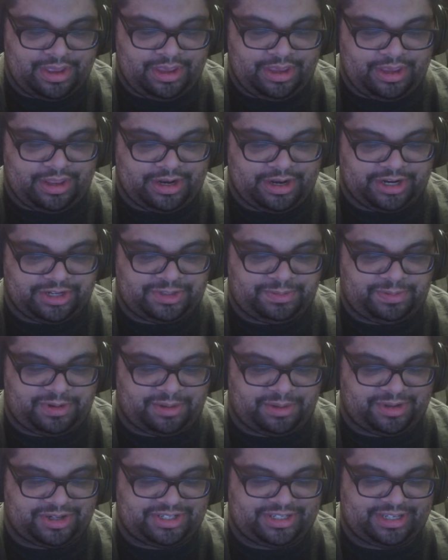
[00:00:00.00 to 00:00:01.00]
You just
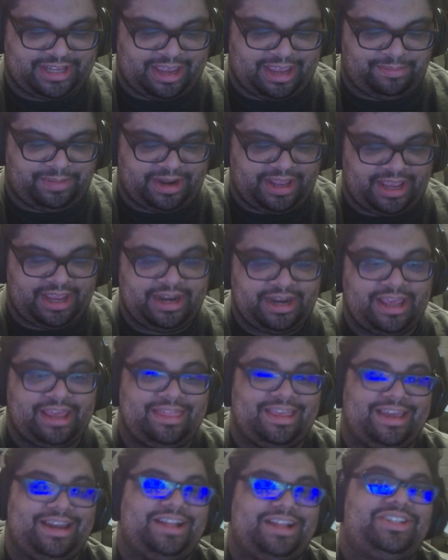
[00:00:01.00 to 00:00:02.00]
pretty much slap it in, and
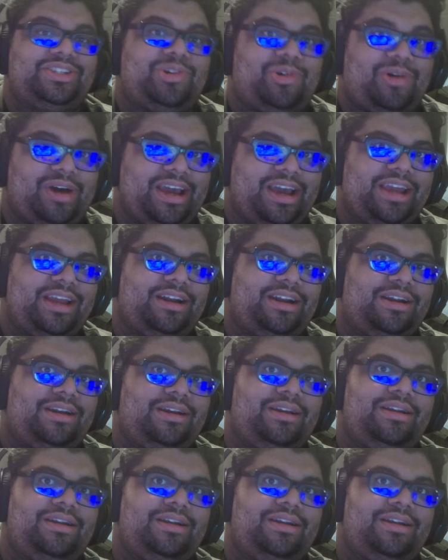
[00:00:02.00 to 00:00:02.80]
then it's quieter.